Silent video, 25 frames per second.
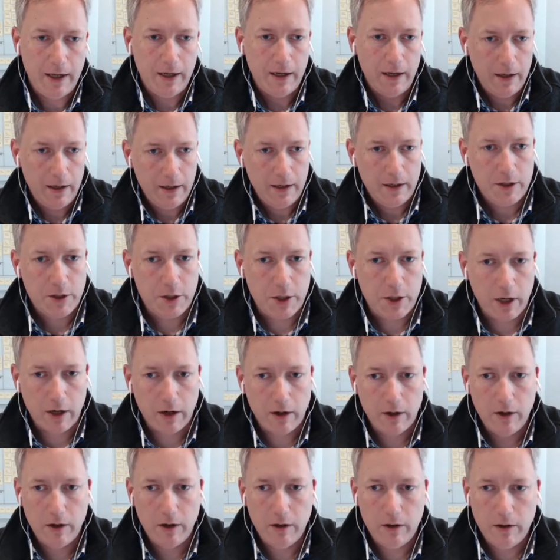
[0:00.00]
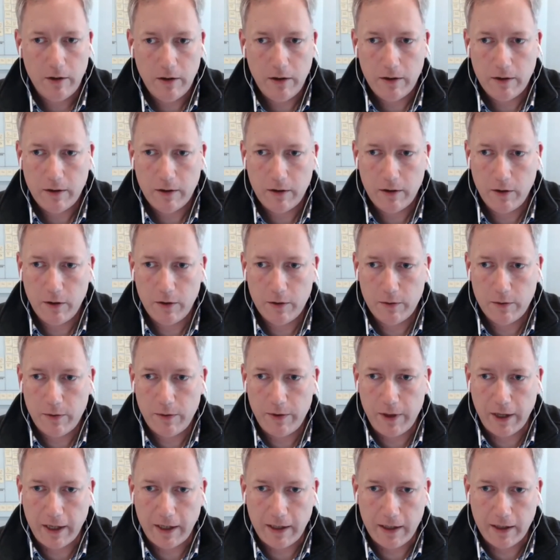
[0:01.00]
share her
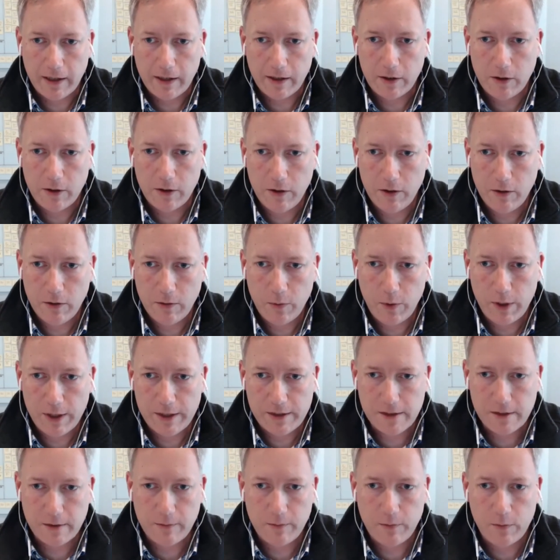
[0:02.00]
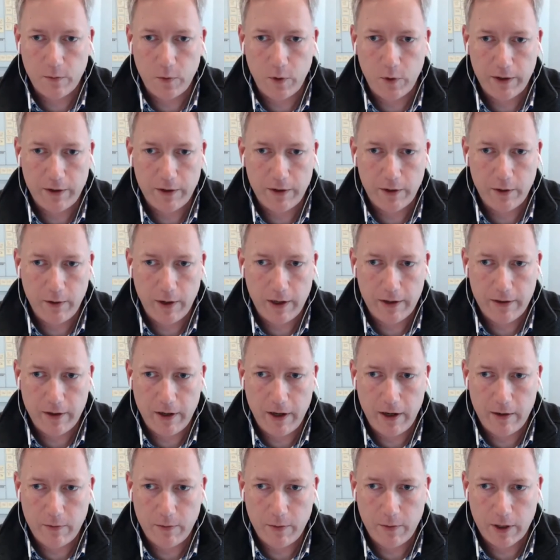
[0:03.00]
thinking and her wisdom with you, I
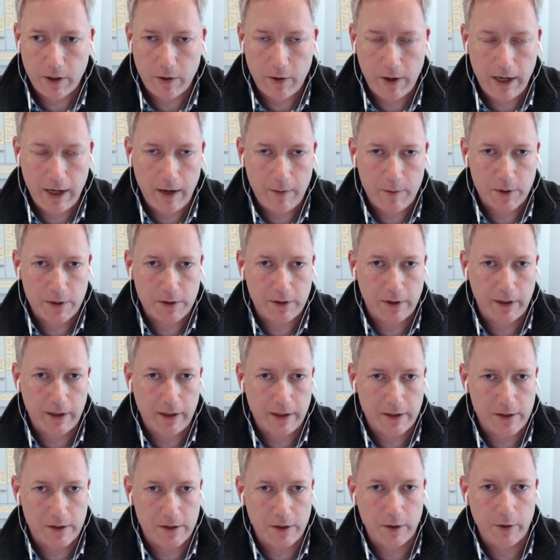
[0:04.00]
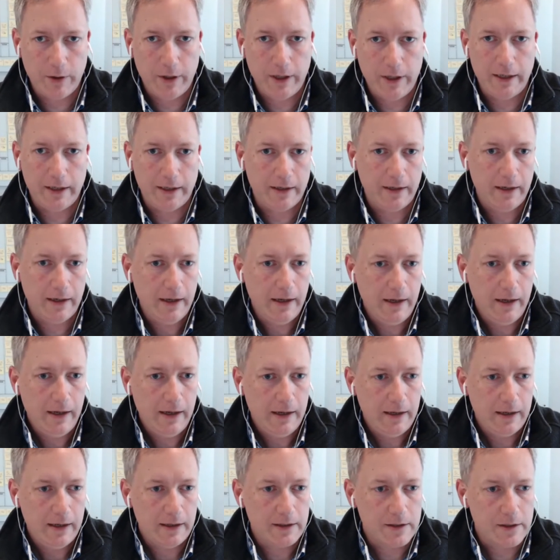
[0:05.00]
thought, what a great opportunity. Let's do it. And
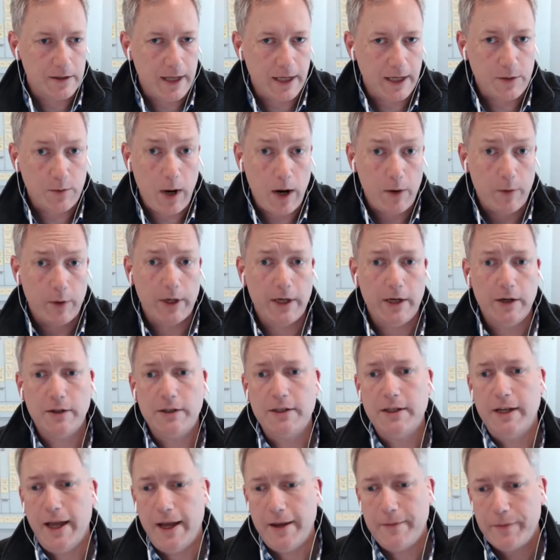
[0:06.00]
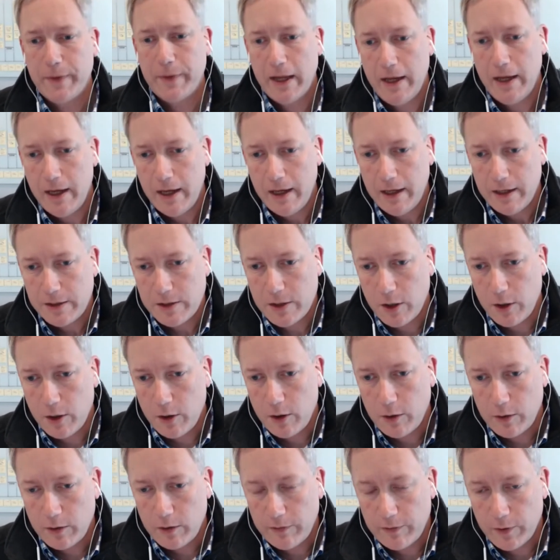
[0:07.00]
so that's why we're here today.
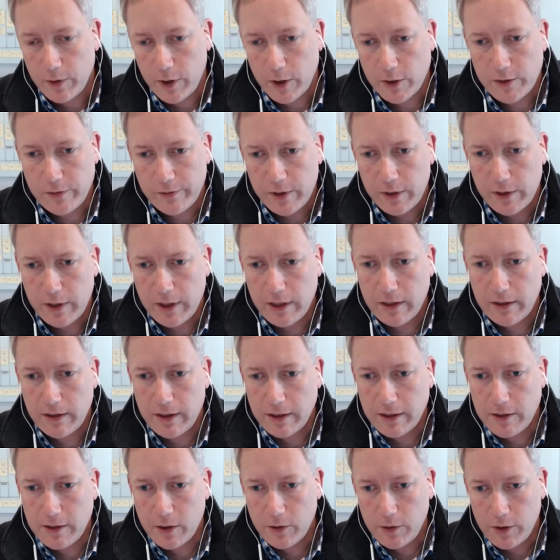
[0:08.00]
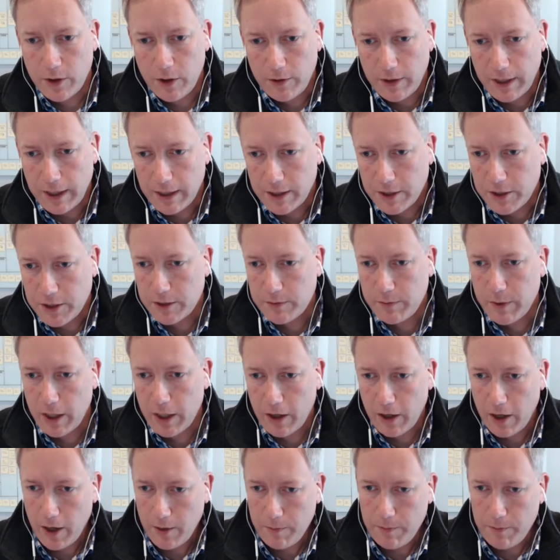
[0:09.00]
So for those of you that don't know Nina, she's been on
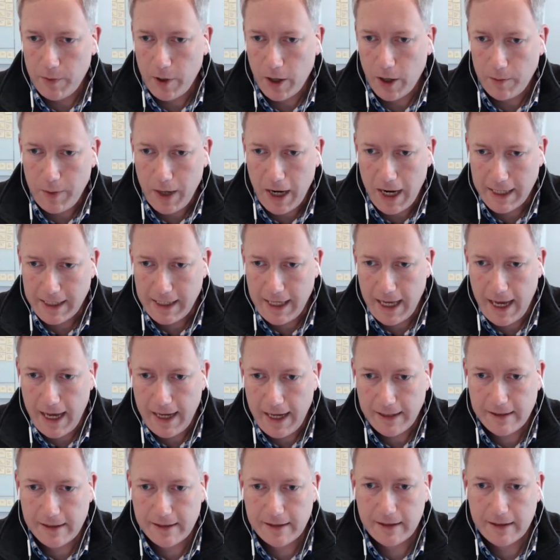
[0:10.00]
our podcast